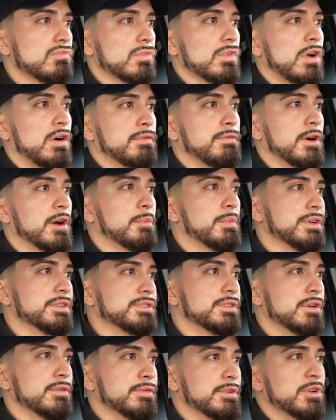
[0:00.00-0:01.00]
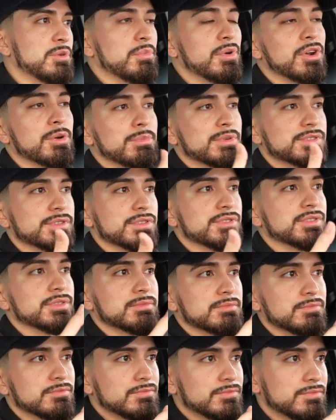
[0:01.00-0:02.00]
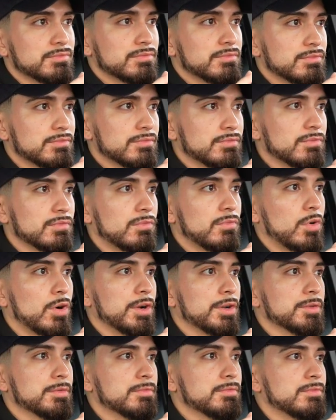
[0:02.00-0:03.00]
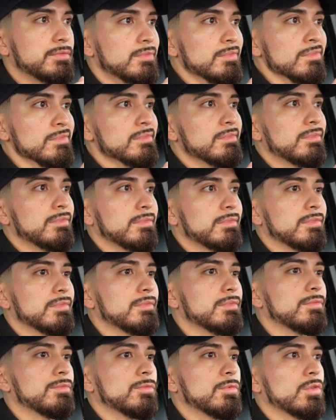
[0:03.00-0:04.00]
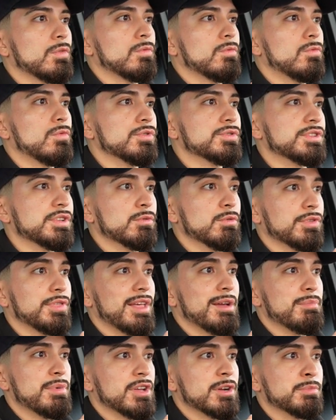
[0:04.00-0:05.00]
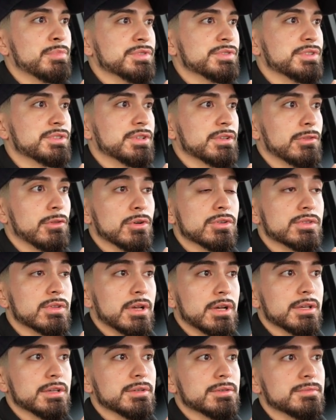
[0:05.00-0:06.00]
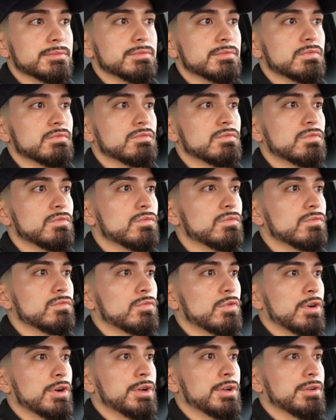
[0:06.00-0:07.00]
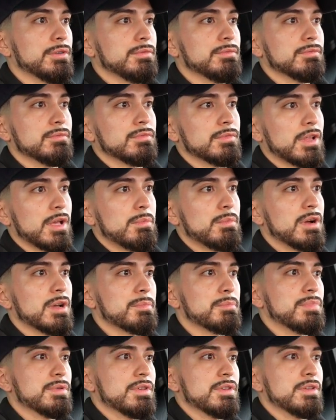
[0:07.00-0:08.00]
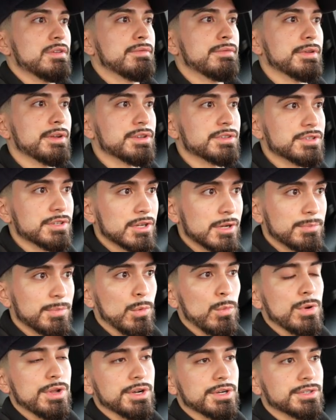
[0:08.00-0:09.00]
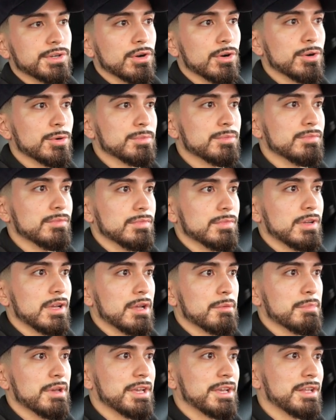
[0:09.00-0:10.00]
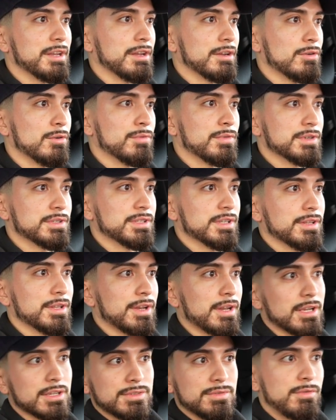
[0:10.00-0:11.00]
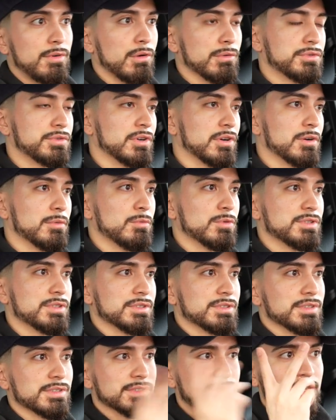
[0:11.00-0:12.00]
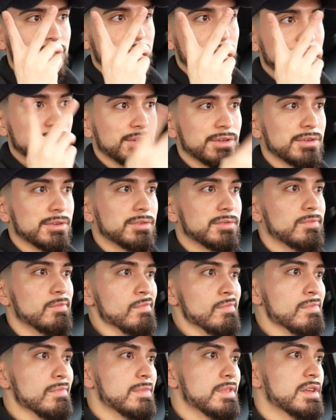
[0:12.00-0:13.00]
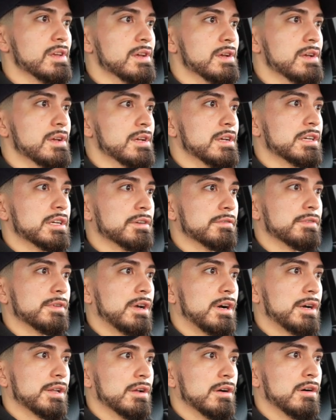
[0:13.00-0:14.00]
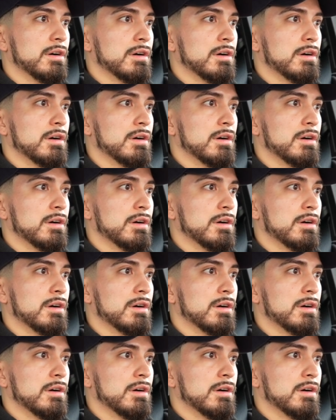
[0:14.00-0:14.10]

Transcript: I find myself in a better position, right? We'll see what that better position looks like, right? I might be finishing up the winter term and making it over to the next fall term, which is the second year. If not,